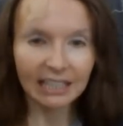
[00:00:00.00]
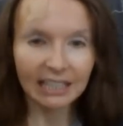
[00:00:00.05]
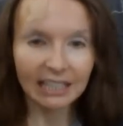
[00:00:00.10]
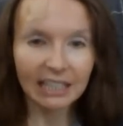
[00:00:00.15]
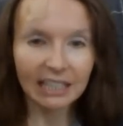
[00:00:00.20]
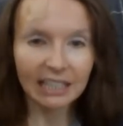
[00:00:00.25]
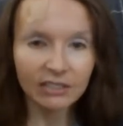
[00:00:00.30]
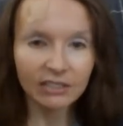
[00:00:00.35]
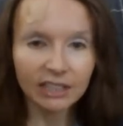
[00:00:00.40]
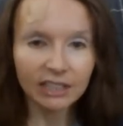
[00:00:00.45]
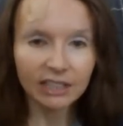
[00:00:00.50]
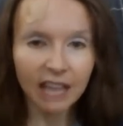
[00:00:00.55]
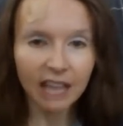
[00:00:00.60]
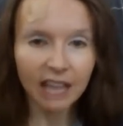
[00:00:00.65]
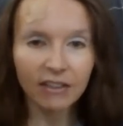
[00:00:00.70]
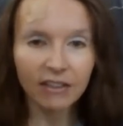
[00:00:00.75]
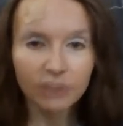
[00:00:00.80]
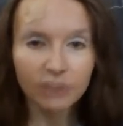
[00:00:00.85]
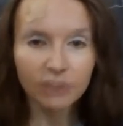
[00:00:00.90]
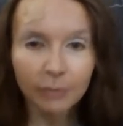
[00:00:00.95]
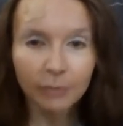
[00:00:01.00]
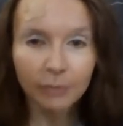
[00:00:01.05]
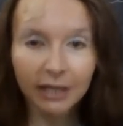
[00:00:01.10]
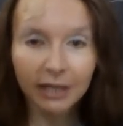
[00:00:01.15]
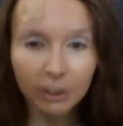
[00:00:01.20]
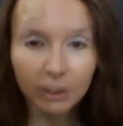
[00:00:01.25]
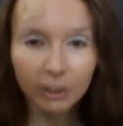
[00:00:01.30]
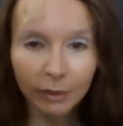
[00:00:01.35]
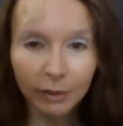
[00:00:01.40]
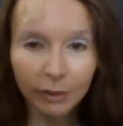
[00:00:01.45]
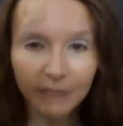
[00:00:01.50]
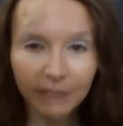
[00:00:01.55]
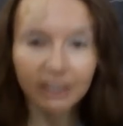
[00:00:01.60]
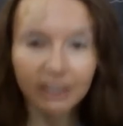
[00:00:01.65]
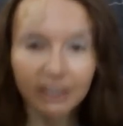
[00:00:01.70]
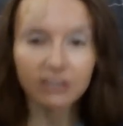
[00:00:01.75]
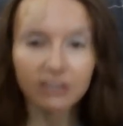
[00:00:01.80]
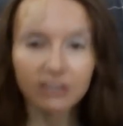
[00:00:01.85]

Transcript: even after microwaving,